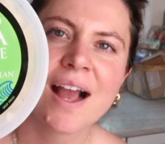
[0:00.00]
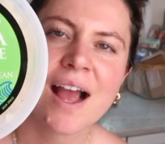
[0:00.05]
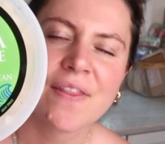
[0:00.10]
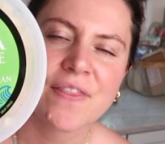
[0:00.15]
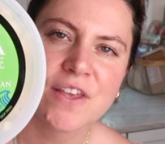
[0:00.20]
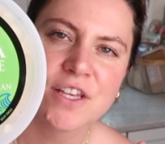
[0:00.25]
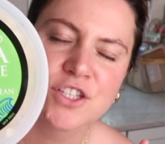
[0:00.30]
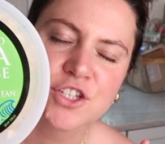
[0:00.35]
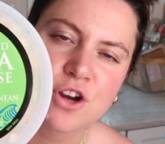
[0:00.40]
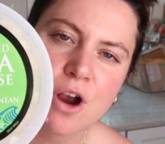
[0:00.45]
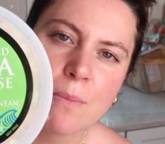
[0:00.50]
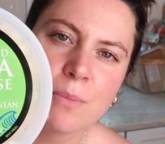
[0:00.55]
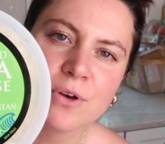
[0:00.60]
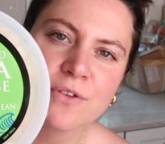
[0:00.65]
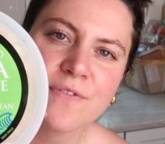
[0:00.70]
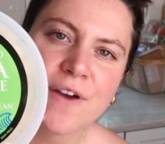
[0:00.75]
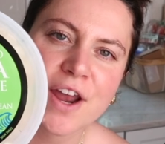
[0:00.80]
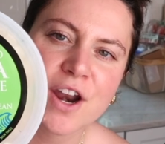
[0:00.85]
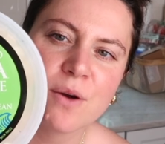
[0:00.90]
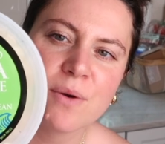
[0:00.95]
got this
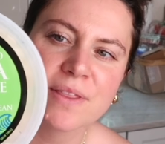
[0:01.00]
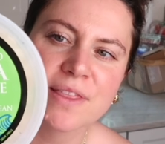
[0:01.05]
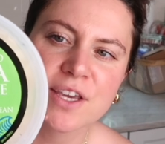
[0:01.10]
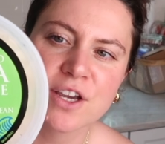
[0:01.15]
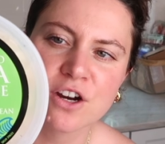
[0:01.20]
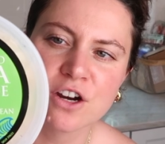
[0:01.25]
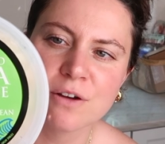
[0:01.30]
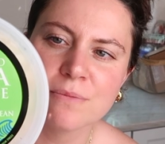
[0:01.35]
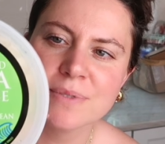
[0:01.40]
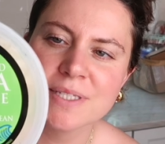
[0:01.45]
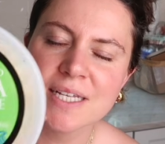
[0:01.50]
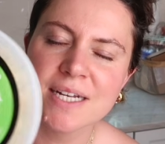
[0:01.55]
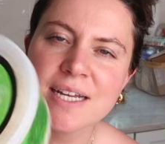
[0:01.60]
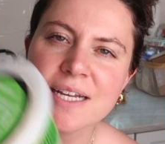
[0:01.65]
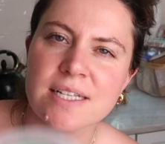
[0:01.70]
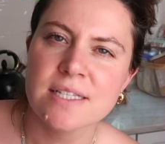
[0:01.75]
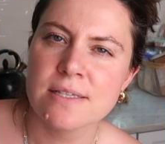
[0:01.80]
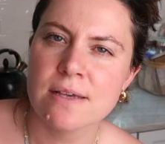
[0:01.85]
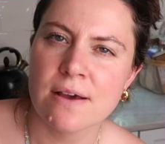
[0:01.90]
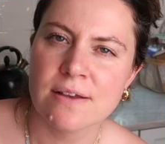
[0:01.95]
crumbled feta with the herbs in
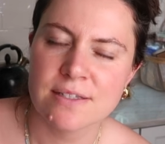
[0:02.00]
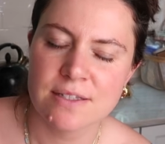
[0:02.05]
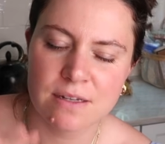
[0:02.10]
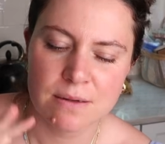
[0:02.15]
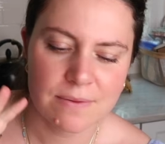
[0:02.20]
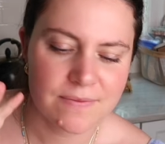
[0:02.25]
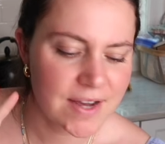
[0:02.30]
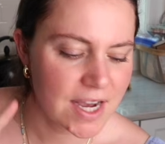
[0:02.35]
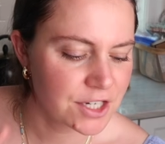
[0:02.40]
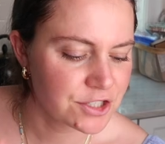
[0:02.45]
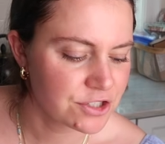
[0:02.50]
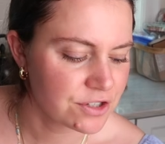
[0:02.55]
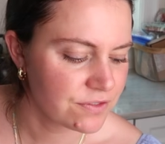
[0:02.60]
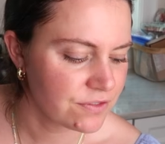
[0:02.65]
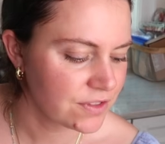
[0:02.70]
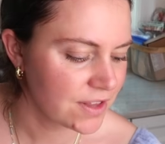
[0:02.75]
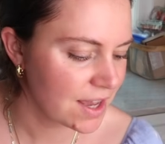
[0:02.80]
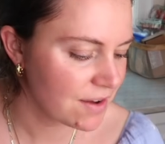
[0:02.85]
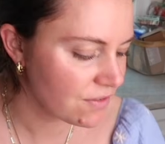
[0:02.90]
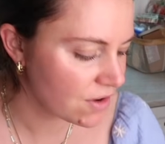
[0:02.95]
it, so it has a little bit of extra
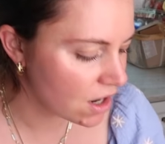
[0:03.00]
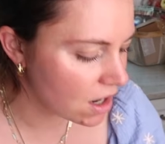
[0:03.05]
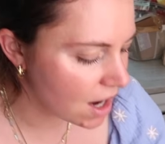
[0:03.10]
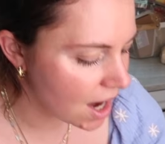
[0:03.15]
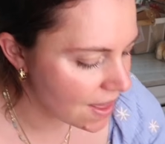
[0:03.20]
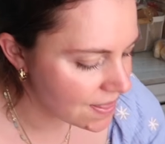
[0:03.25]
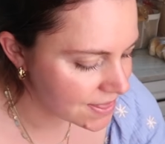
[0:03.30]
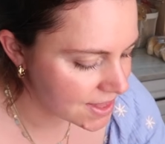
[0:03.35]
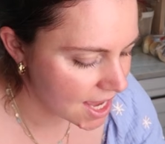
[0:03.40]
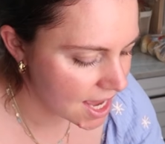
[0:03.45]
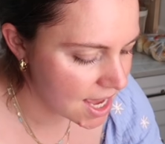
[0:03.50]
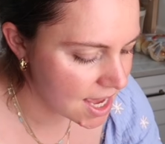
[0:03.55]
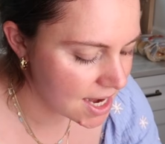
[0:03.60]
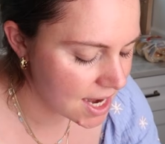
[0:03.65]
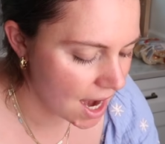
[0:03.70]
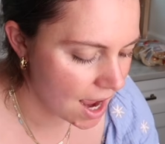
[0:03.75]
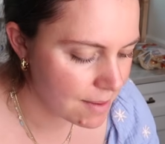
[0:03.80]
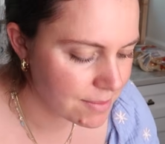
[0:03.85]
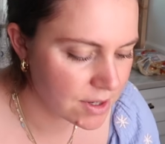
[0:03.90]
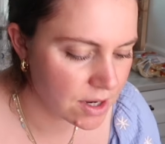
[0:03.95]
flavor. And
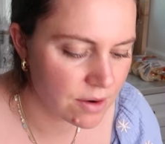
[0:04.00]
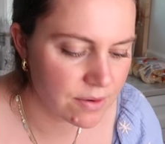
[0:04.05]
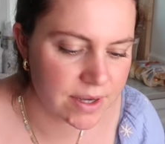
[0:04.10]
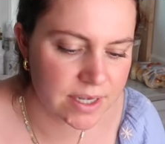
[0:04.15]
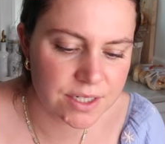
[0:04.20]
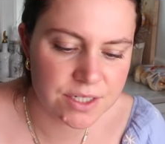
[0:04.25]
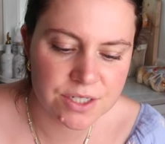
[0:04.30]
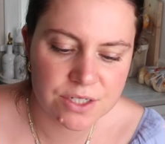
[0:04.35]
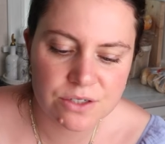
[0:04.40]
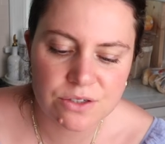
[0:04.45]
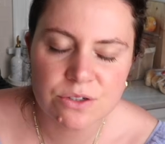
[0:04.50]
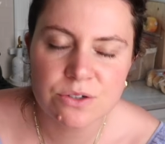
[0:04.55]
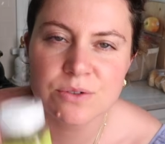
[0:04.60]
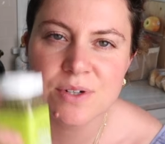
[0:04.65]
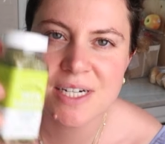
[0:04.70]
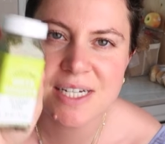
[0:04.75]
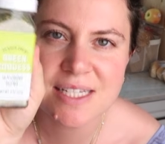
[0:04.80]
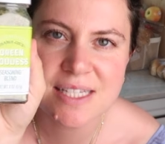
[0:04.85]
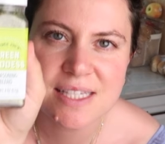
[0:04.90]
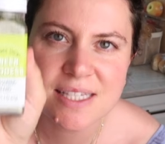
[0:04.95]
then I'm going
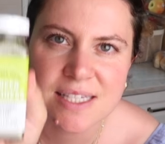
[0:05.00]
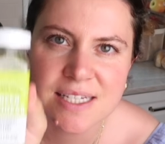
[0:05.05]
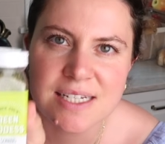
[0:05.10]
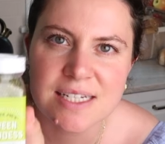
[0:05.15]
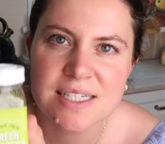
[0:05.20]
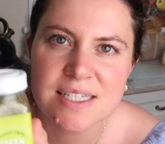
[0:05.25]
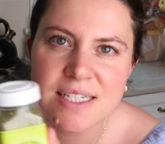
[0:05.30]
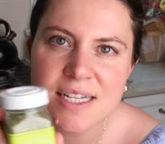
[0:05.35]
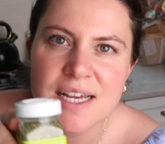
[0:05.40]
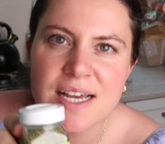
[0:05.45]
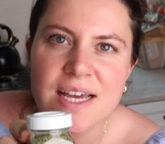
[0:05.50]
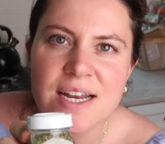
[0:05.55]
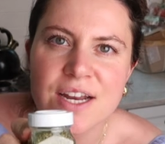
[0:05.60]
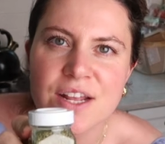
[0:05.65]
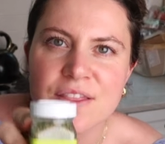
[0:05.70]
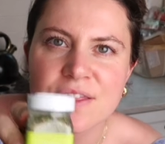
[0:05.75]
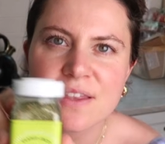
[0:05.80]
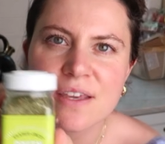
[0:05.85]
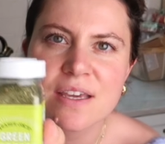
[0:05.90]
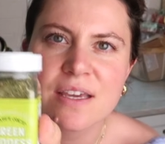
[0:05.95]
to
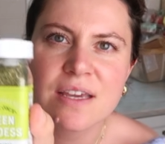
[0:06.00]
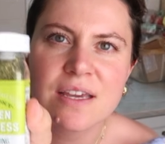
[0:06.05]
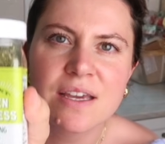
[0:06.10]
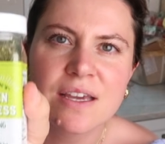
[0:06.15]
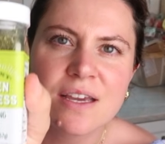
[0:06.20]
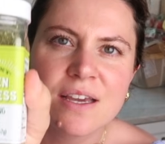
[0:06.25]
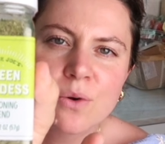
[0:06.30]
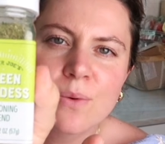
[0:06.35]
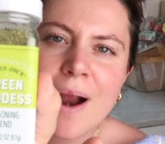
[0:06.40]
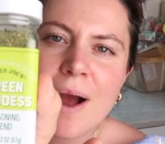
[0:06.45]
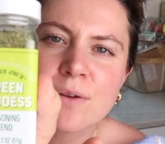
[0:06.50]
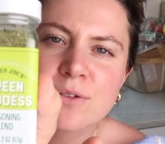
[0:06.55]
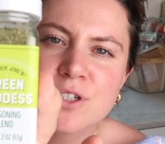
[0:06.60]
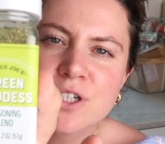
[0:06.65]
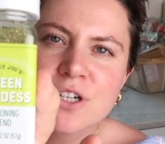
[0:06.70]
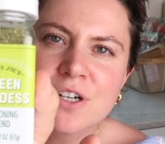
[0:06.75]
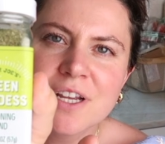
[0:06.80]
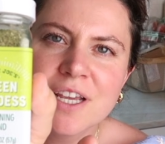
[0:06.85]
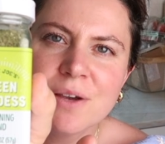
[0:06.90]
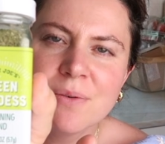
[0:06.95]
season the ground
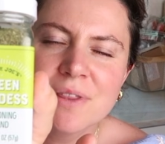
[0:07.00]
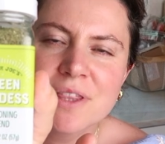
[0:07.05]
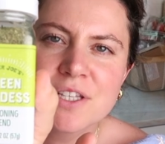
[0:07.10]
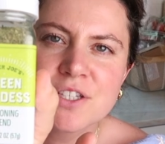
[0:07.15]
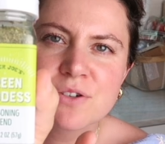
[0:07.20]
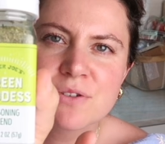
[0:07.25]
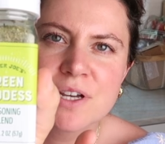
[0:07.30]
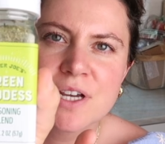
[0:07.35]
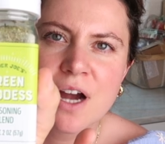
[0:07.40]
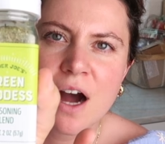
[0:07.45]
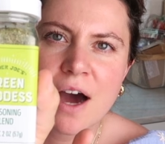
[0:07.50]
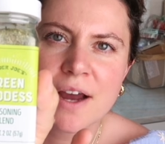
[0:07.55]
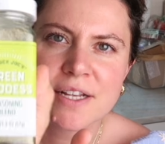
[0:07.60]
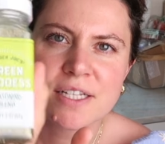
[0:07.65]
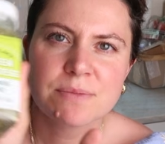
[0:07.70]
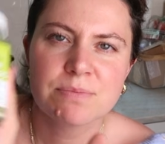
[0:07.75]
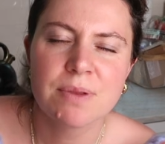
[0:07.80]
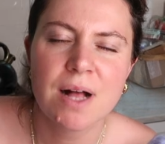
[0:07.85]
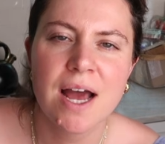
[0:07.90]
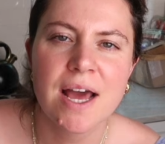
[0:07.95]
turkey with this Green
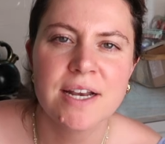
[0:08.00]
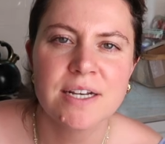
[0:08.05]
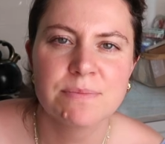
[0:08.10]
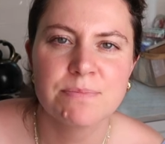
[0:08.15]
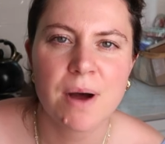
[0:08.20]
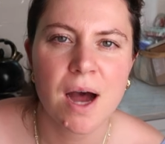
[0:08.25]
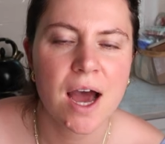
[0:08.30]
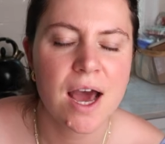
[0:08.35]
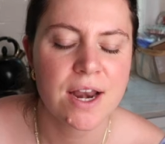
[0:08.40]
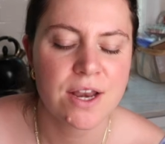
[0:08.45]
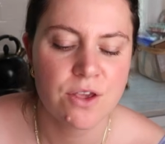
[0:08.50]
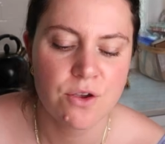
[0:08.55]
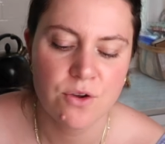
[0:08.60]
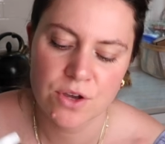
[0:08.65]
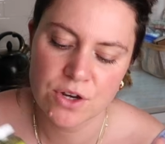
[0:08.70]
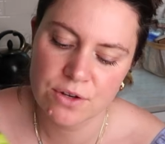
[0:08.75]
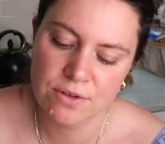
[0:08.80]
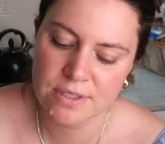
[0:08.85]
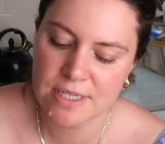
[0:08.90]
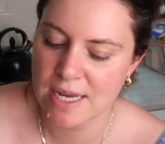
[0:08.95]
Goddess blend, but you
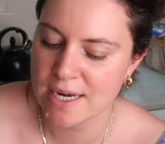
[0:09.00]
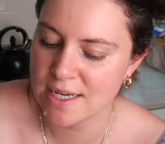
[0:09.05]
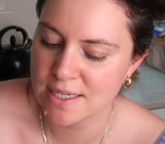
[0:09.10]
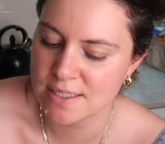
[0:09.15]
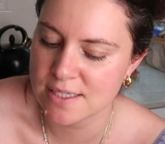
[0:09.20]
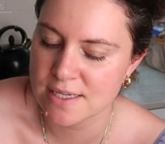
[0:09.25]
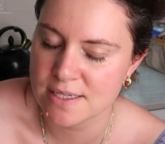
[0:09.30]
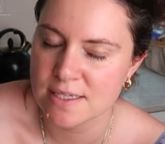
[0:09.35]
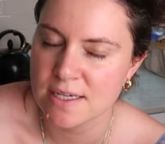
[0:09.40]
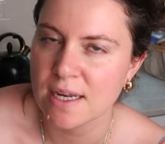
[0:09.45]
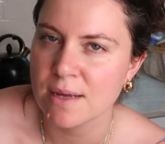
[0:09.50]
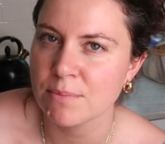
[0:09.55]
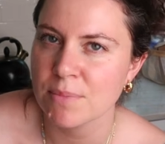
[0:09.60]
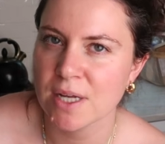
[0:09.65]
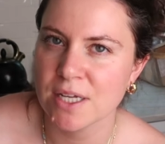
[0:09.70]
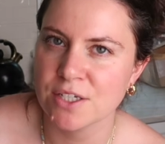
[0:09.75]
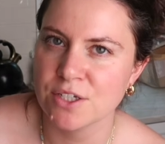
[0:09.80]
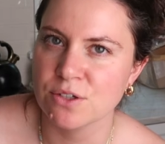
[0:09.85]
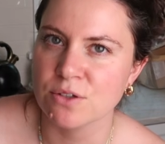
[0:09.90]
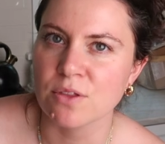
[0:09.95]
can use any seasoning
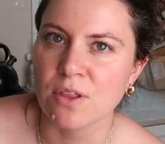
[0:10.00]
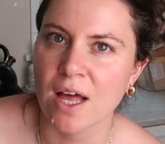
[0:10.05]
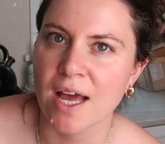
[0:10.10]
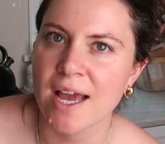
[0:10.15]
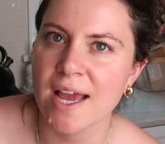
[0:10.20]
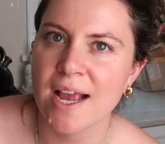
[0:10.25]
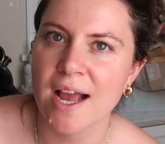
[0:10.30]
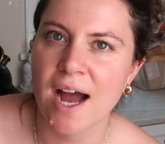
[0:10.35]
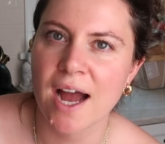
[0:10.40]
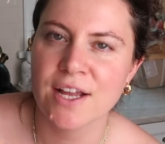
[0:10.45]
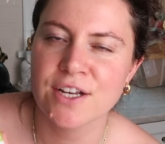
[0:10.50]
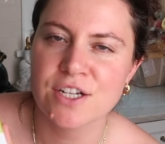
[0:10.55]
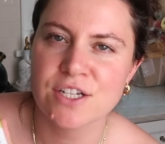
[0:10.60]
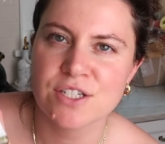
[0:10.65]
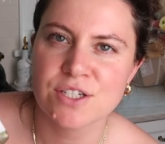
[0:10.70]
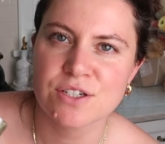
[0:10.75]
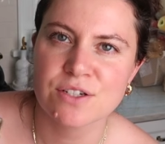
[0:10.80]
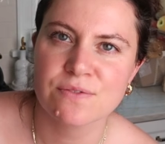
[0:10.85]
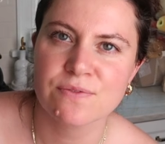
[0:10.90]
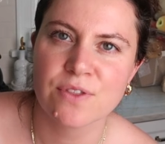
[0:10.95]
blend you like. I
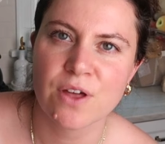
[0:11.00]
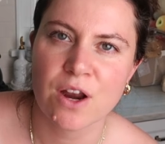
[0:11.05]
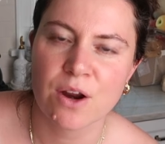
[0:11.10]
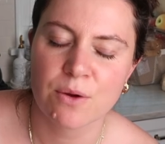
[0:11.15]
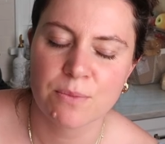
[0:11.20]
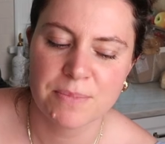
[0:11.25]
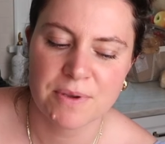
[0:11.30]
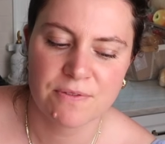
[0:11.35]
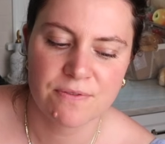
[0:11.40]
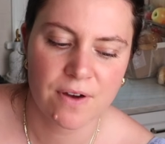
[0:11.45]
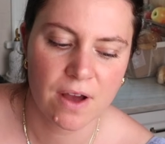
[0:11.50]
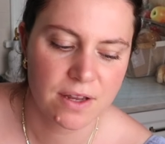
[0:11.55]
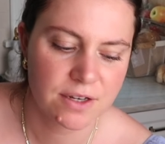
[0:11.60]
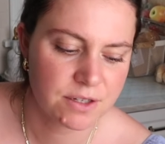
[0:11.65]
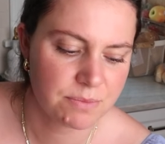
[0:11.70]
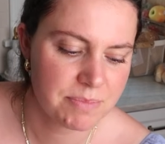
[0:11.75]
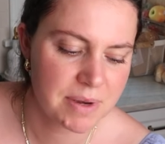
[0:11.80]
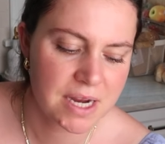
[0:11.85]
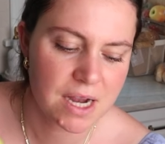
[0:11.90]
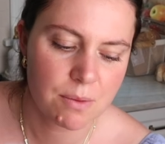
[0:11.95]
just thought it would be fun
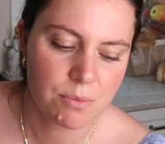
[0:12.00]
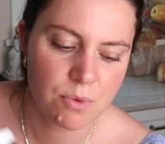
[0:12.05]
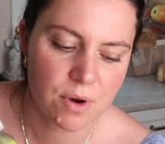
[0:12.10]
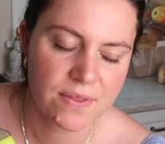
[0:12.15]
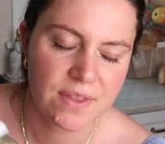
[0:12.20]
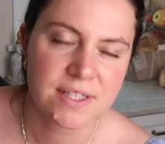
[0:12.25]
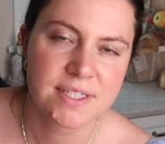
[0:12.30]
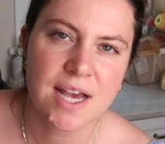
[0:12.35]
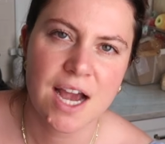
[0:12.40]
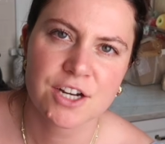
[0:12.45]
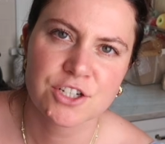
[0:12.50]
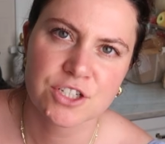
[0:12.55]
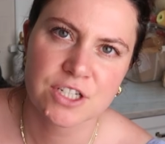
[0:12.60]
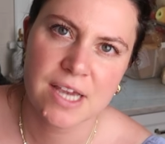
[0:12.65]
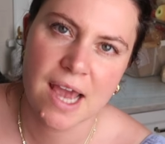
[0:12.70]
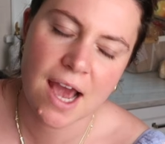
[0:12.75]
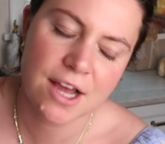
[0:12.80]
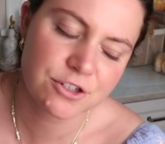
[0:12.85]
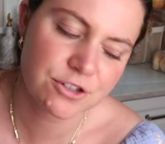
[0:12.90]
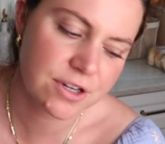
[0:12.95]
to pick up one that's
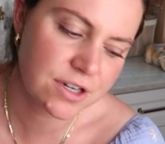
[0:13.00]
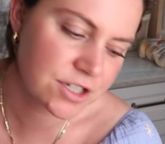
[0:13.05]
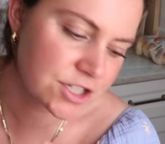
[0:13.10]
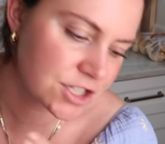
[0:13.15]
actually at Trader